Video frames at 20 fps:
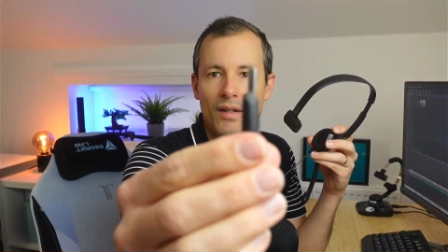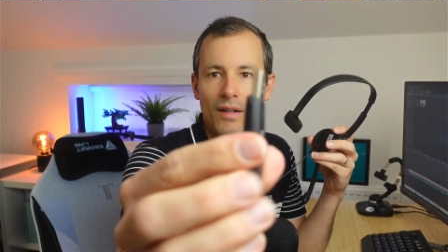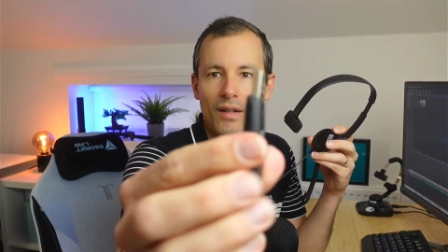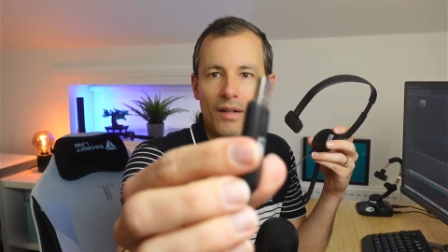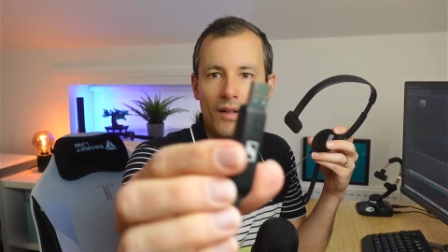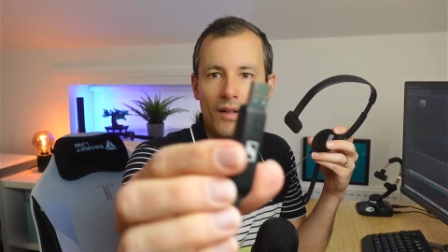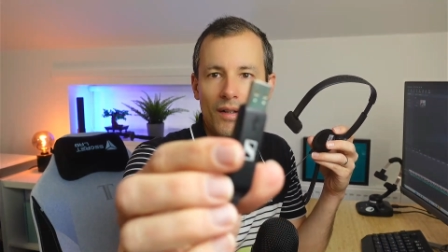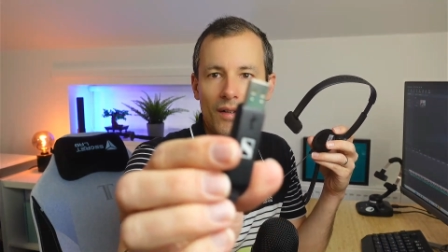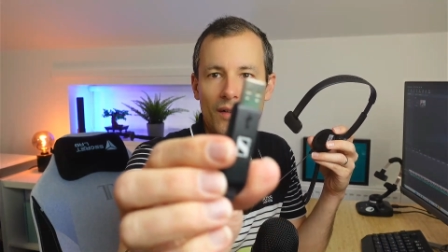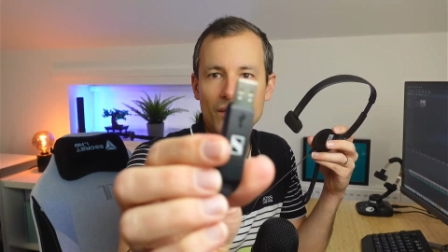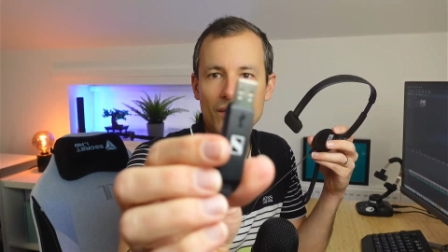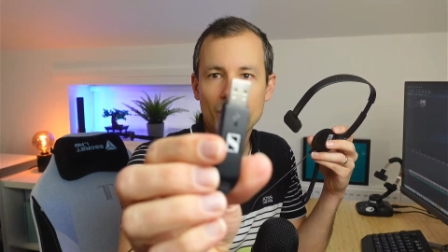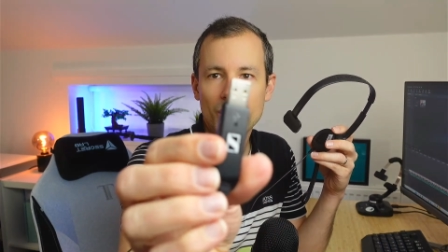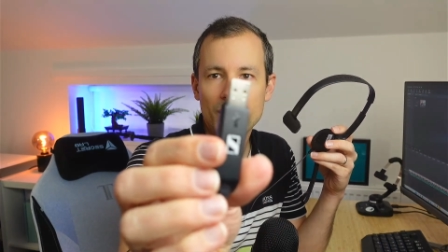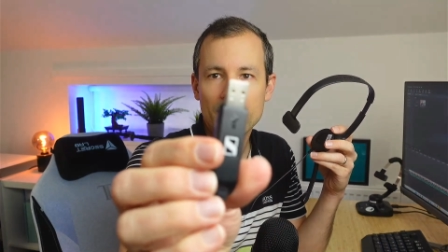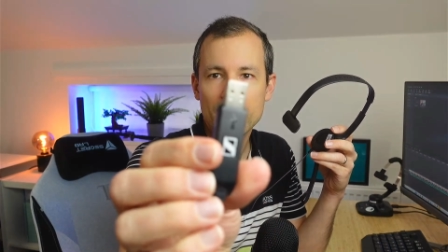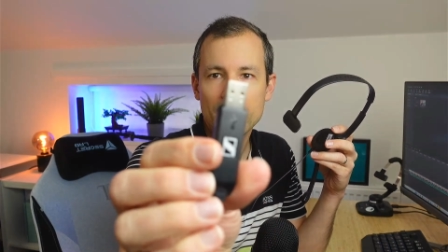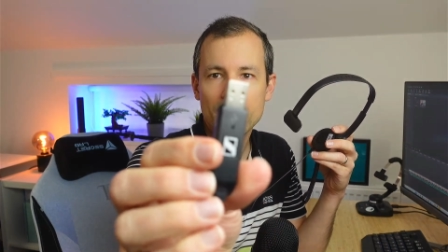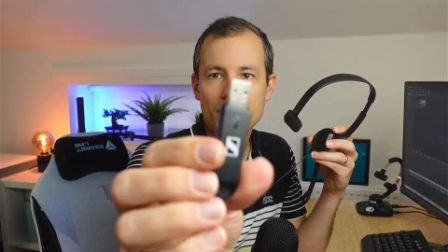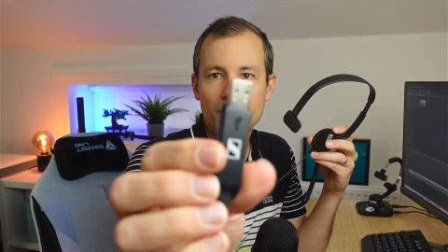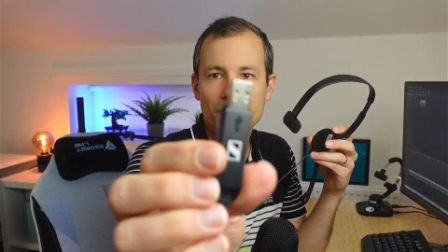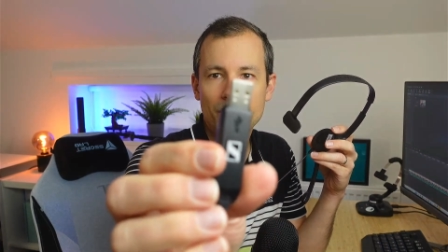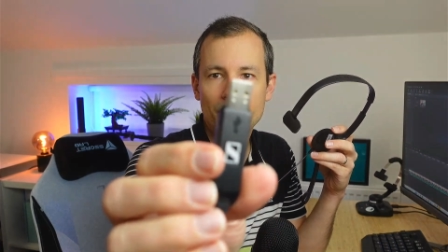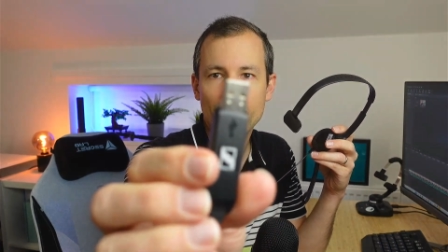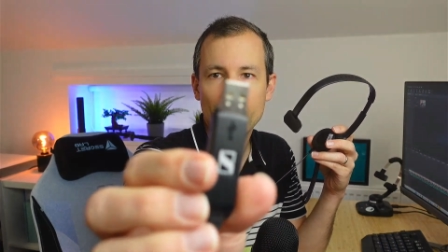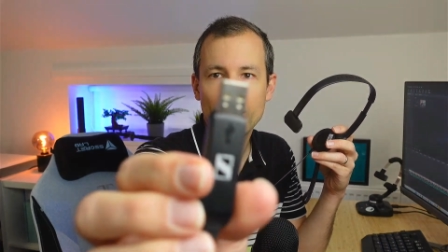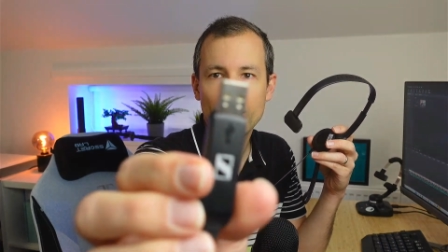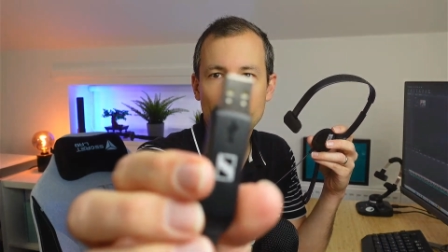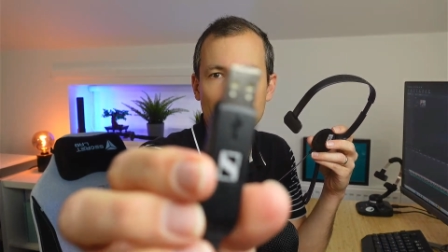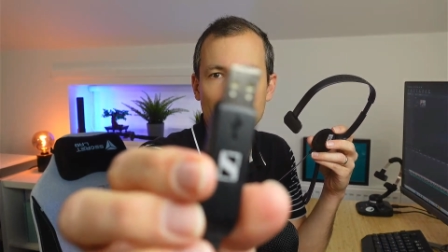uh, so it's
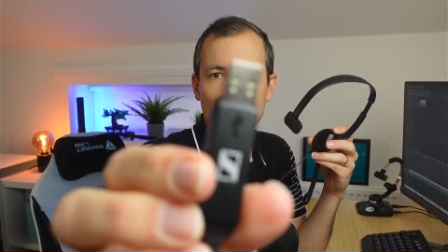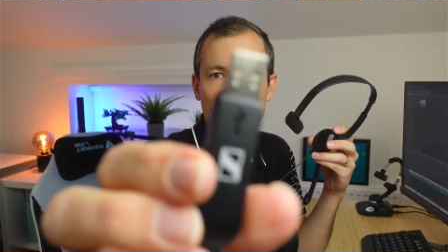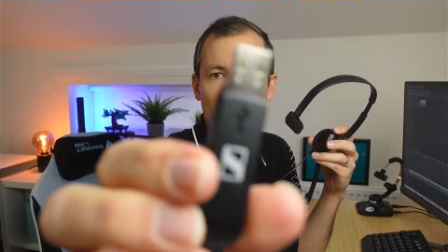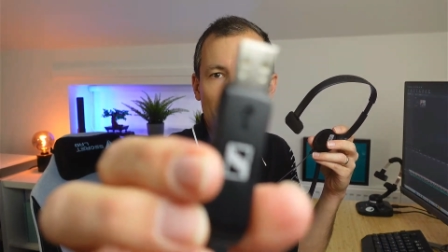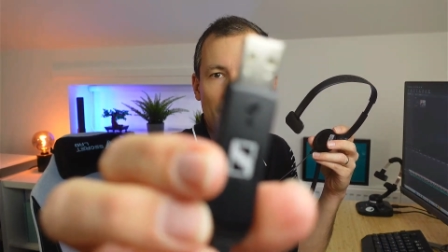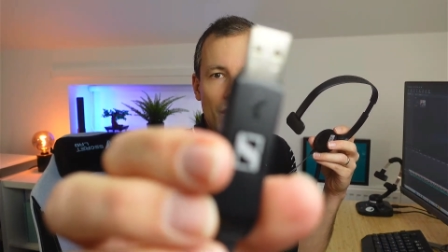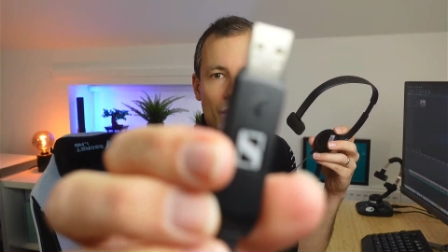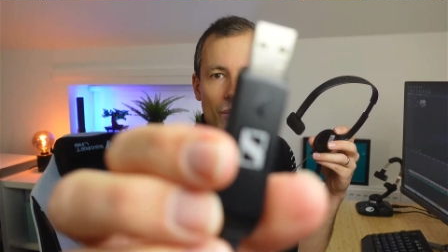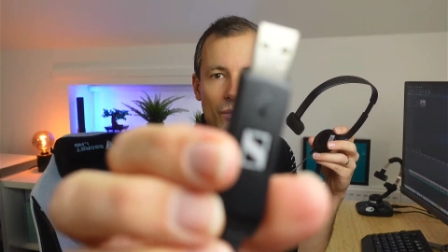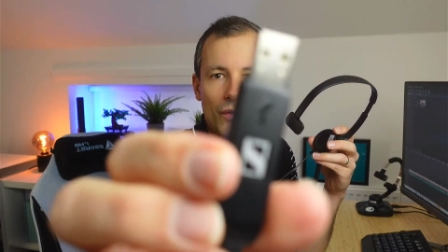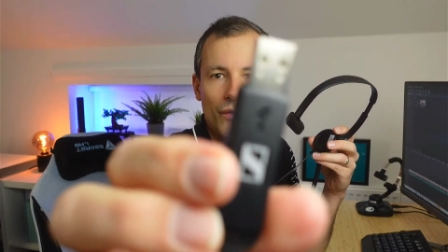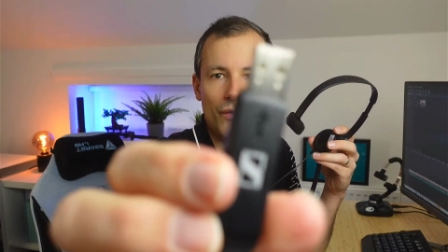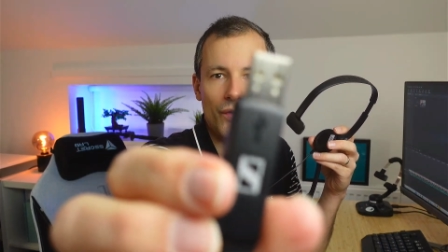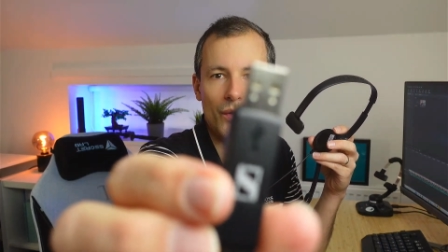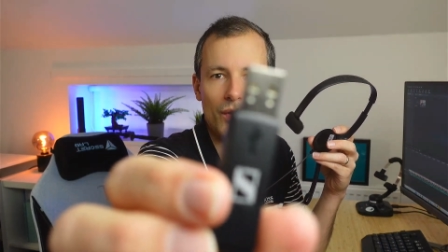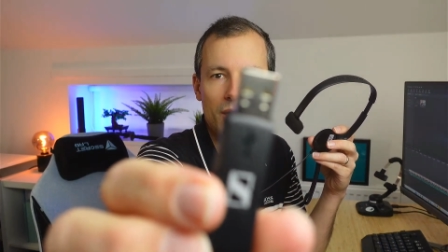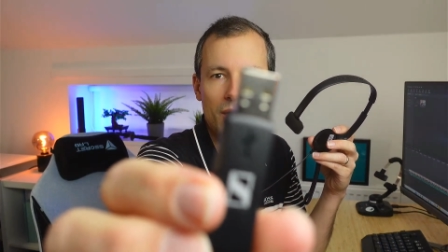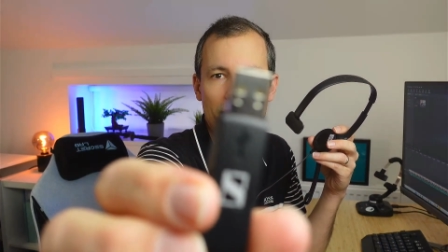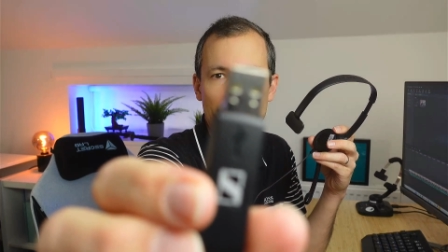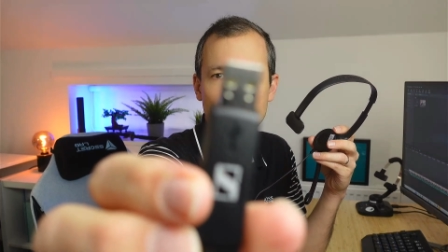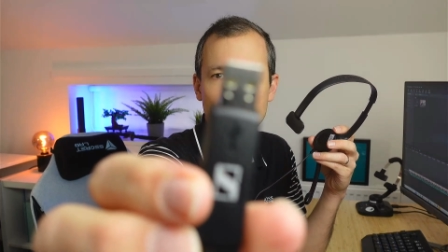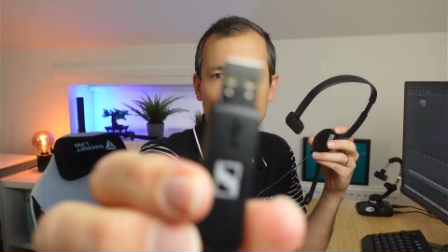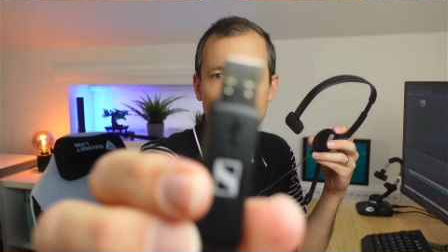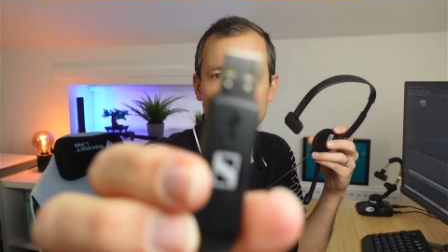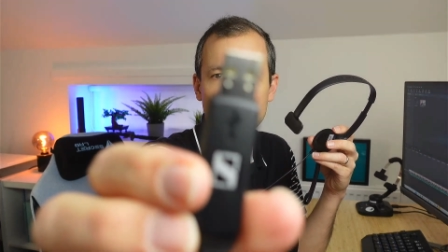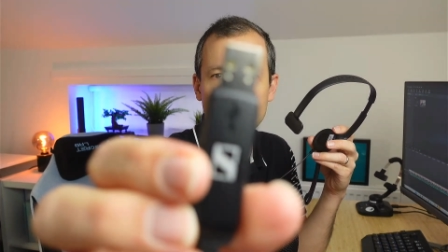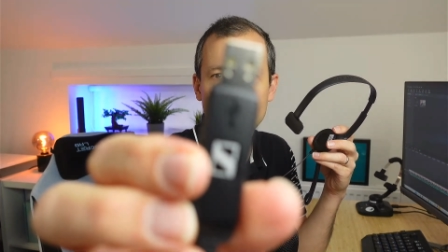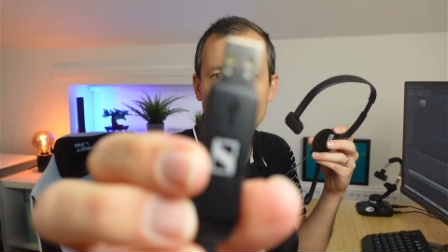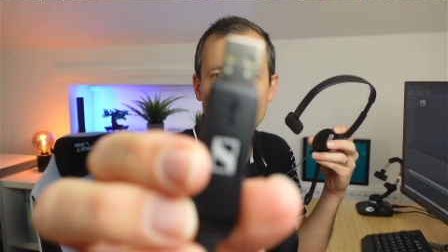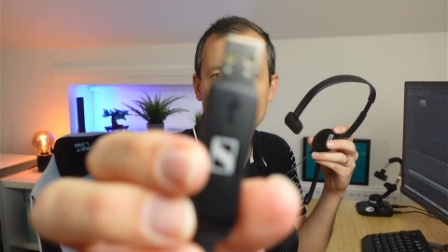plugged in with USB I'm,
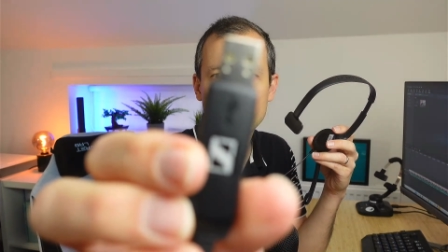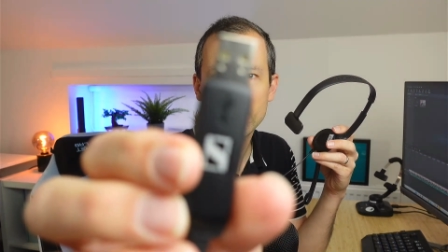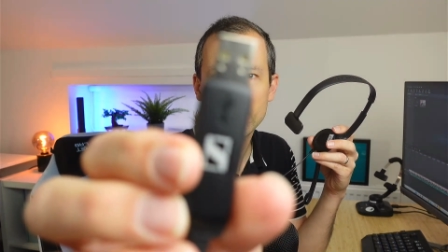I'm